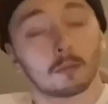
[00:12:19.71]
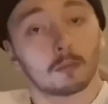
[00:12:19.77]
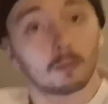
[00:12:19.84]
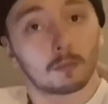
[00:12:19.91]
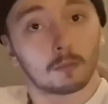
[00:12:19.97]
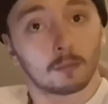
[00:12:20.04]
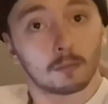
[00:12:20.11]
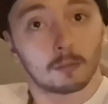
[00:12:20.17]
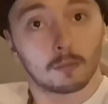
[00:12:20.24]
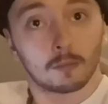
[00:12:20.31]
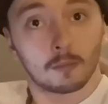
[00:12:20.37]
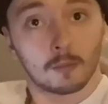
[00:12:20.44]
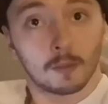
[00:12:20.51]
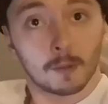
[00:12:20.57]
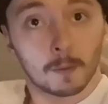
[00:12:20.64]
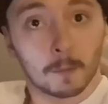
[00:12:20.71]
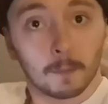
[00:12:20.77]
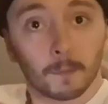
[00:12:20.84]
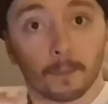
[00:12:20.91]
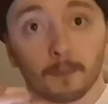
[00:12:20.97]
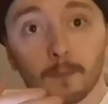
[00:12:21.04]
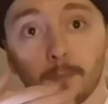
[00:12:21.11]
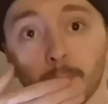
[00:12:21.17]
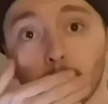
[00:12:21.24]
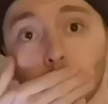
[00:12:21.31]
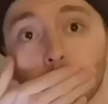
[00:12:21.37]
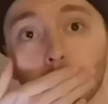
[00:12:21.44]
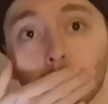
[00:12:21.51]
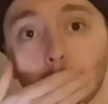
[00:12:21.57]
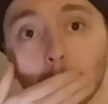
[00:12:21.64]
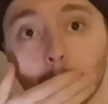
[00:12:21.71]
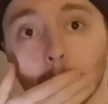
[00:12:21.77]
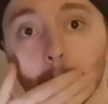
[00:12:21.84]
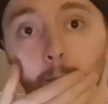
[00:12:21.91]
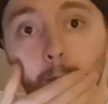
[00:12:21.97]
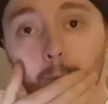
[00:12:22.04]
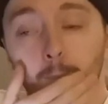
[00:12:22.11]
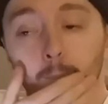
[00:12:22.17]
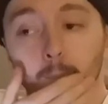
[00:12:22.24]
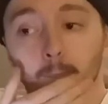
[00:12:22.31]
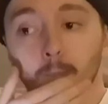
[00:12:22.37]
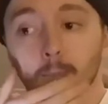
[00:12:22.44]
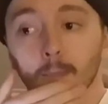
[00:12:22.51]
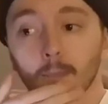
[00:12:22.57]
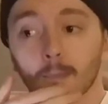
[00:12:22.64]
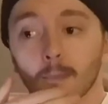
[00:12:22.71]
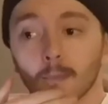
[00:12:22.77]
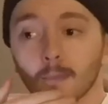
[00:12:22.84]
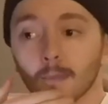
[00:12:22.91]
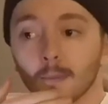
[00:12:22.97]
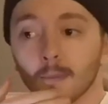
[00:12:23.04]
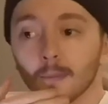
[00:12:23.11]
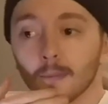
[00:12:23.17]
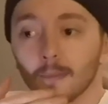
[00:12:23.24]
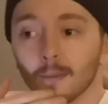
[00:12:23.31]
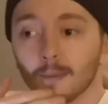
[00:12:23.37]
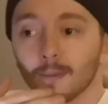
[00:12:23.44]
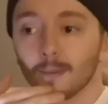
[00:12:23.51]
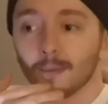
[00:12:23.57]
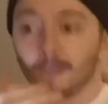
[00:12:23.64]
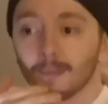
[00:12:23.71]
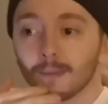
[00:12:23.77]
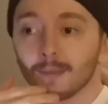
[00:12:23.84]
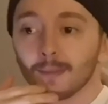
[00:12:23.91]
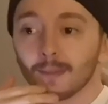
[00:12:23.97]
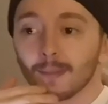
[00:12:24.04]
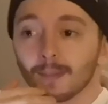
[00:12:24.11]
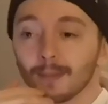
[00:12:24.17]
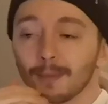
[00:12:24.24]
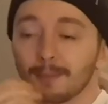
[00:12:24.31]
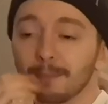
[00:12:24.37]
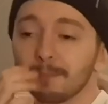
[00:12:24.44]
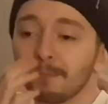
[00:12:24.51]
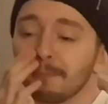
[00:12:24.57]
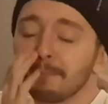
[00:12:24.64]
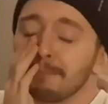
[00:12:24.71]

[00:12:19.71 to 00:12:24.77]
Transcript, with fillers: do you feel about listening to Hamilton on the speakers?